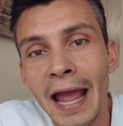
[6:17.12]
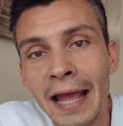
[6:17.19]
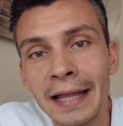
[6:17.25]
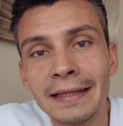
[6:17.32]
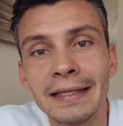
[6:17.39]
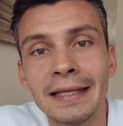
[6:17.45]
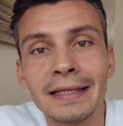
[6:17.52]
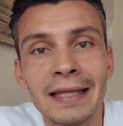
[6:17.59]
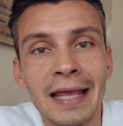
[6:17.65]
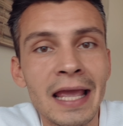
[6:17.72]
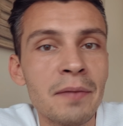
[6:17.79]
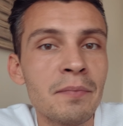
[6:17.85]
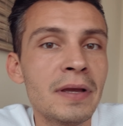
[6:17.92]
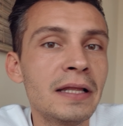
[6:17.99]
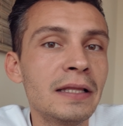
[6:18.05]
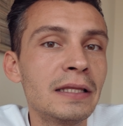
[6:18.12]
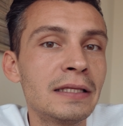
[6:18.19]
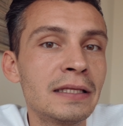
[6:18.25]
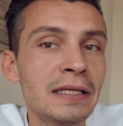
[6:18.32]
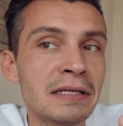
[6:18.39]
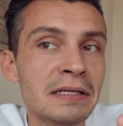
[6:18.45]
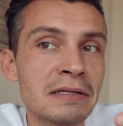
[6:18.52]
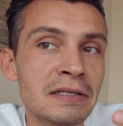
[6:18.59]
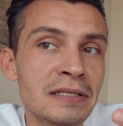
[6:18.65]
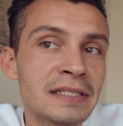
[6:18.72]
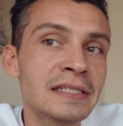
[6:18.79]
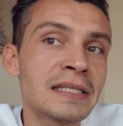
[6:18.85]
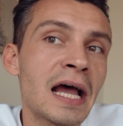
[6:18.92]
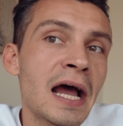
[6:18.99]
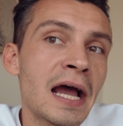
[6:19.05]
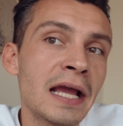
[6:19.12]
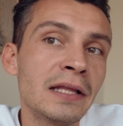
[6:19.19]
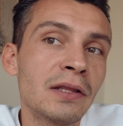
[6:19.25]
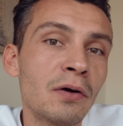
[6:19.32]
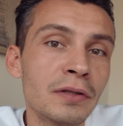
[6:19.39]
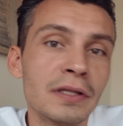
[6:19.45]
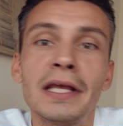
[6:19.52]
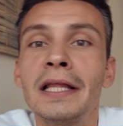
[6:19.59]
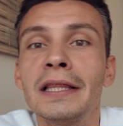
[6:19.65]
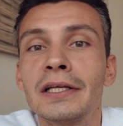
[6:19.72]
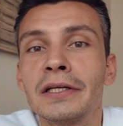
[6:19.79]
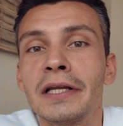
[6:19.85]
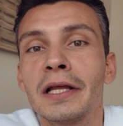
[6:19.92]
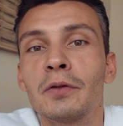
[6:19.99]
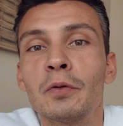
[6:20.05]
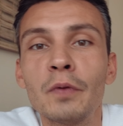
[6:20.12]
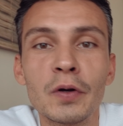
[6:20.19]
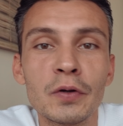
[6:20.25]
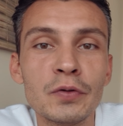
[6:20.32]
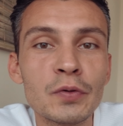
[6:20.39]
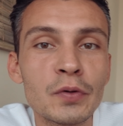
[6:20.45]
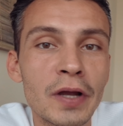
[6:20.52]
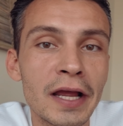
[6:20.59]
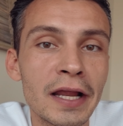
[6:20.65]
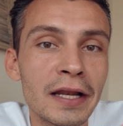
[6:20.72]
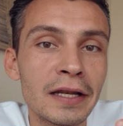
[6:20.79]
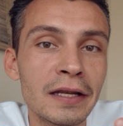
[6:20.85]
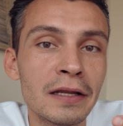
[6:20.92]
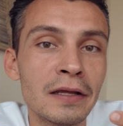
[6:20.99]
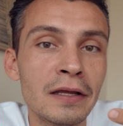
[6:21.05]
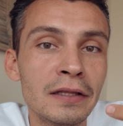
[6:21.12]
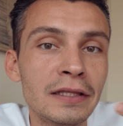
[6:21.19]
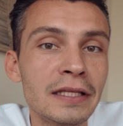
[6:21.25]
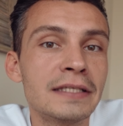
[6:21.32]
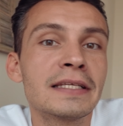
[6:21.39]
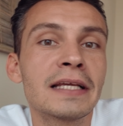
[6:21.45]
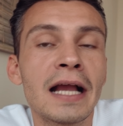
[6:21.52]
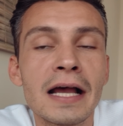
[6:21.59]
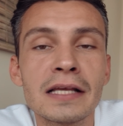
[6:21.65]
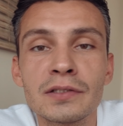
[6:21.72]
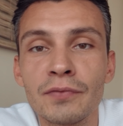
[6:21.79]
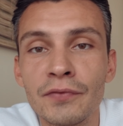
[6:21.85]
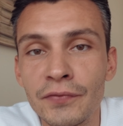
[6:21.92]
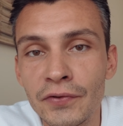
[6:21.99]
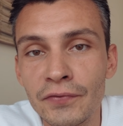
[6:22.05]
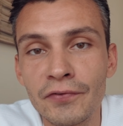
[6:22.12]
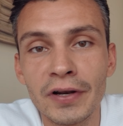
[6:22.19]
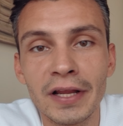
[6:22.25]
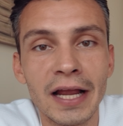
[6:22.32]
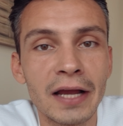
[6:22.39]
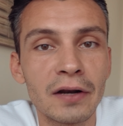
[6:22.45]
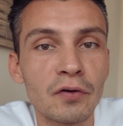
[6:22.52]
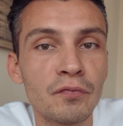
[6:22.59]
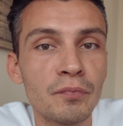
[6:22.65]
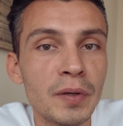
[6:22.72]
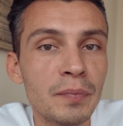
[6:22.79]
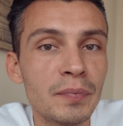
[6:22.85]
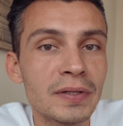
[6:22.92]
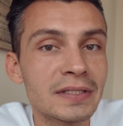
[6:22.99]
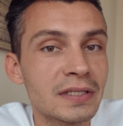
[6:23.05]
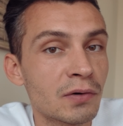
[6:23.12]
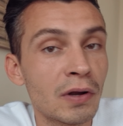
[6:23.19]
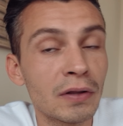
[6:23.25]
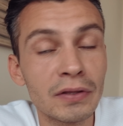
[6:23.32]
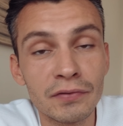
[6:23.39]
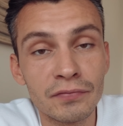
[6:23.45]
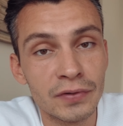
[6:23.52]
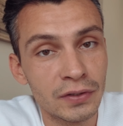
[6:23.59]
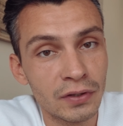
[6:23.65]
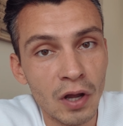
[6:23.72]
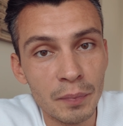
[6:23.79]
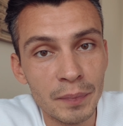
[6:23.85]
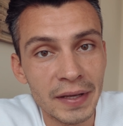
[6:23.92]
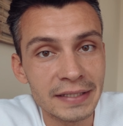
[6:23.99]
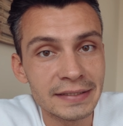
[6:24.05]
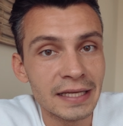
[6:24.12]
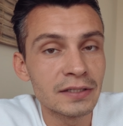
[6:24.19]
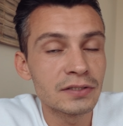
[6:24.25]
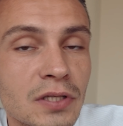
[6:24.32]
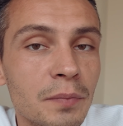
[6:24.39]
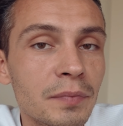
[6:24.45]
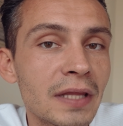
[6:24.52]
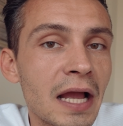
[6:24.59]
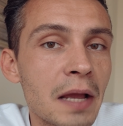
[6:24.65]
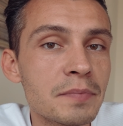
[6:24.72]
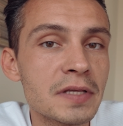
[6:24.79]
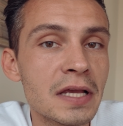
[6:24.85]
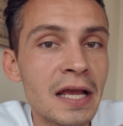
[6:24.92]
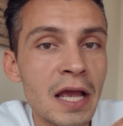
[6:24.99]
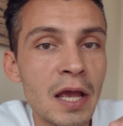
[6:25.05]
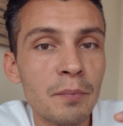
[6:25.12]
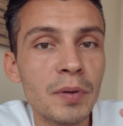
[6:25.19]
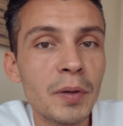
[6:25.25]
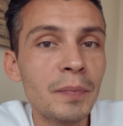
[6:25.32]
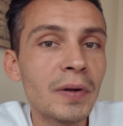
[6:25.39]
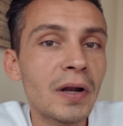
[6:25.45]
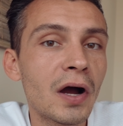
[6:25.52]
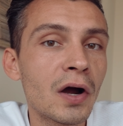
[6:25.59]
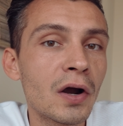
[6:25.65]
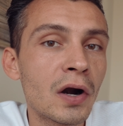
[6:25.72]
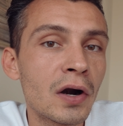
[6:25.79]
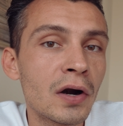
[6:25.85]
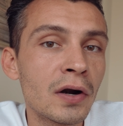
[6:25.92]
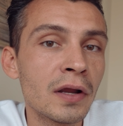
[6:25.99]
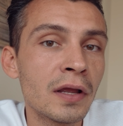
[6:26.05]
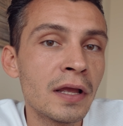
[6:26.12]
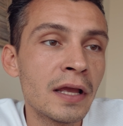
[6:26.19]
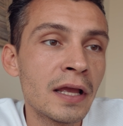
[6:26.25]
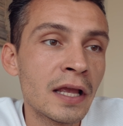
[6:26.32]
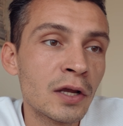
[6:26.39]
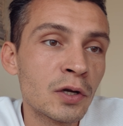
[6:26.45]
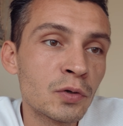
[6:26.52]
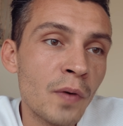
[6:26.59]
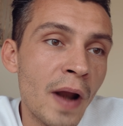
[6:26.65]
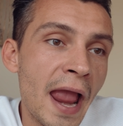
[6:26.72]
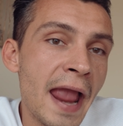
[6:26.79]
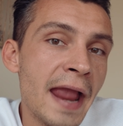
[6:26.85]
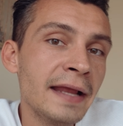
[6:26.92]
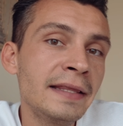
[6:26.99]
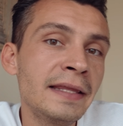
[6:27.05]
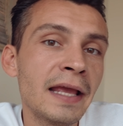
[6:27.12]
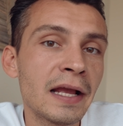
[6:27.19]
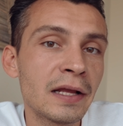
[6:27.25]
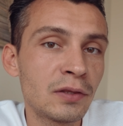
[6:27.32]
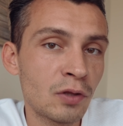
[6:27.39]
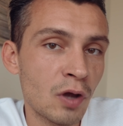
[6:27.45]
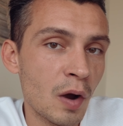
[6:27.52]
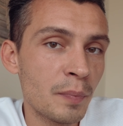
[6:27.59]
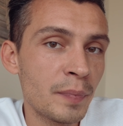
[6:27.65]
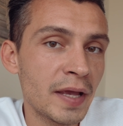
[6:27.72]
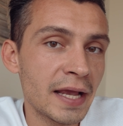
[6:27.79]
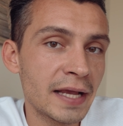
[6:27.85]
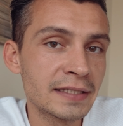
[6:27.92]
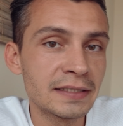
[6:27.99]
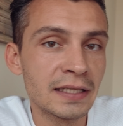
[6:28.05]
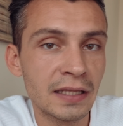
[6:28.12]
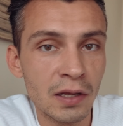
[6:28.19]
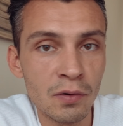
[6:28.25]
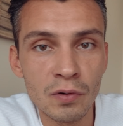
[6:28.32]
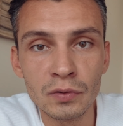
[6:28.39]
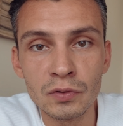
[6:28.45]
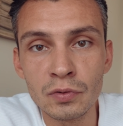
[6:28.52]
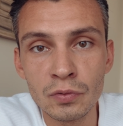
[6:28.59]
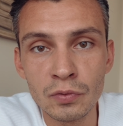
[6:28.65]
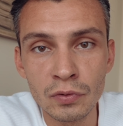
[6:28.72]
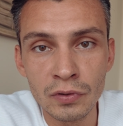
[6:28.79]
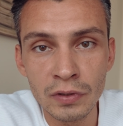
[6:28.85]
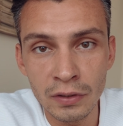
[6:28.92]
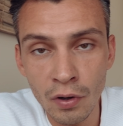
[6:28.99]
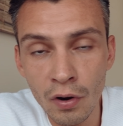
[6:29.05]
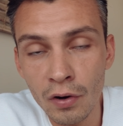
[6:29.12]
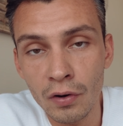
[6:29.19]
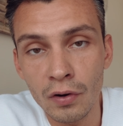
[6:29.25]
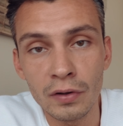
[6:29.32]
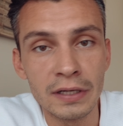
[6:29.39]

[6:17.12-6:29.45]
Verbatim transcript: entertainment site on the internet where you can discuss with different kind of peoples around different topics. And sometimes people are creating topics that they want to talk